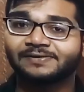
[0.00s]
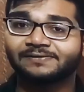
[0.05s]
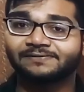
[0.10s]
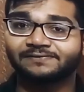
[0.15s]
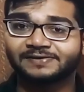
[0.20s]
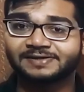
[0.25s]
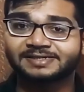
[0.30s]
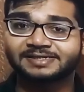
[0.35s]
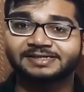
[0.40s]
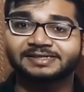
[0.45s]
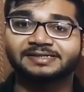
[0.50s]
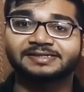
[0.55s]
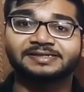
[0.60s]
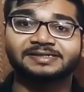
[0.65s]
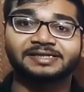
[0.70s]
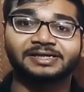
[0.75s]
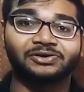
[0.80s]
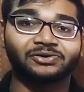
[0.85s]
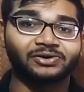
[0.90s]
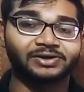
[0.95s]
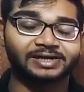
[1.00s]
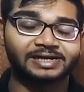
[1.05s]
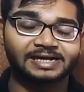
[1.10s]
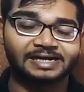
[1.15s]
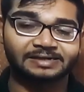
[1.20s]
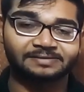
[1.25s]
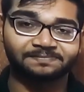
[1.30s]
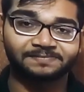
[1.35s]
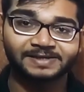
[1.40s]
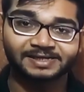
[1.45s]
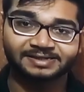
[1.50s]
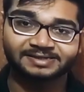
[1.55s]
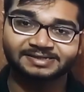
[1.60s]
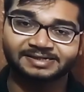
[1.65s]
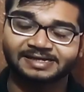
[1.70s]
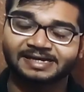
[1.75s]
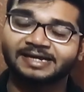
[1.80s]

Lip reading: First is the contact based,